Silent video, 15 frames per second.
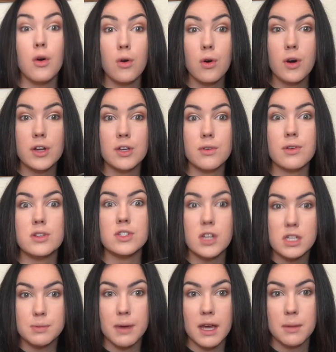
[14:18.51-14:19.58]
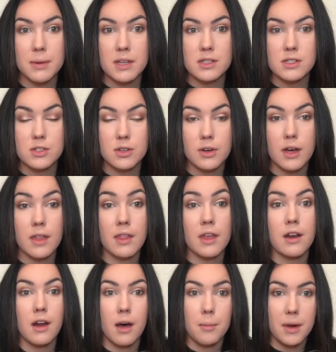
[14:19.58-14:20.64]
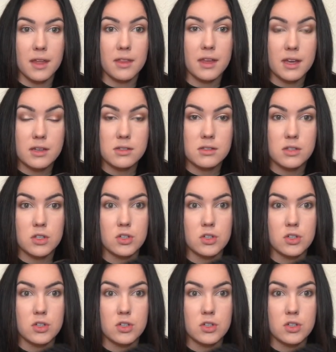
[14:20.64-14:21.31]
Or you could just buy a pencil and then not buy this.